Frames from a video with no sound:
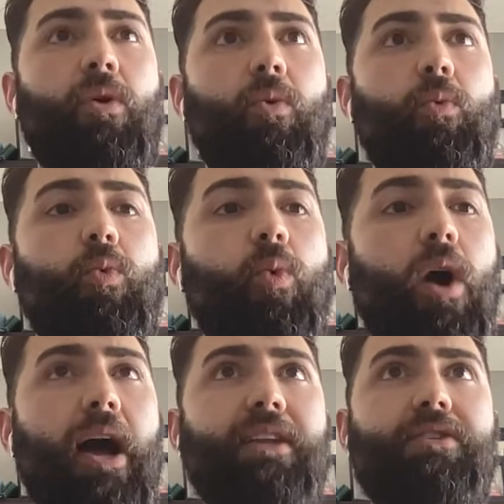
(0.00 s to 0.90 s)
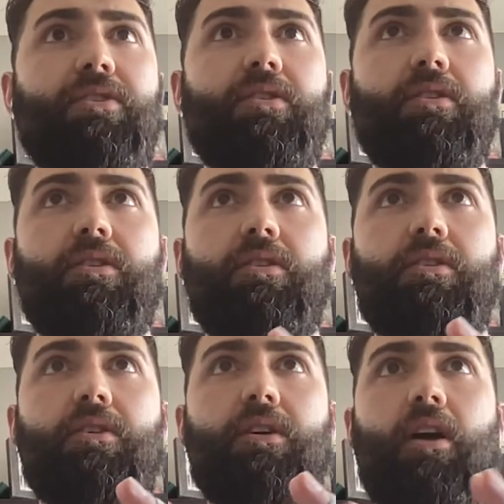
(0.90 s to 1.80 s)
what
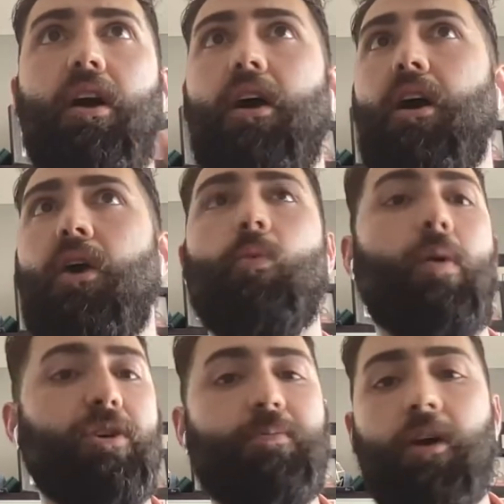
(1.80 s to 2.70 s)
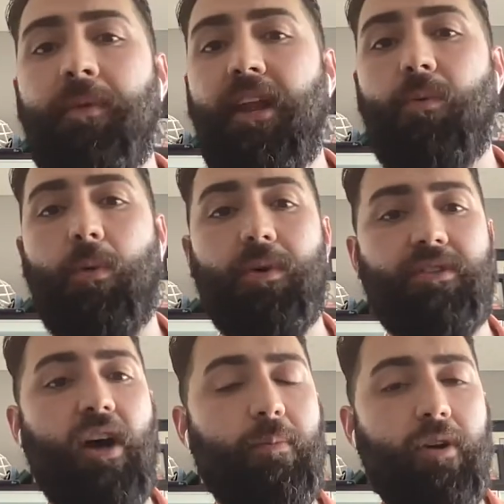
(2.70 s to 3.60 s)
was permitted, what was
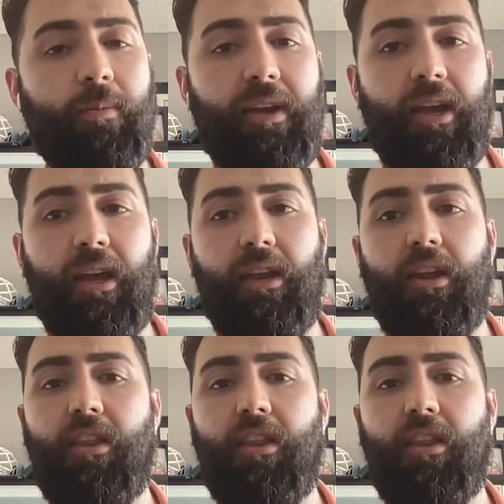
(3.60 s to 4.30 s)
not permitted.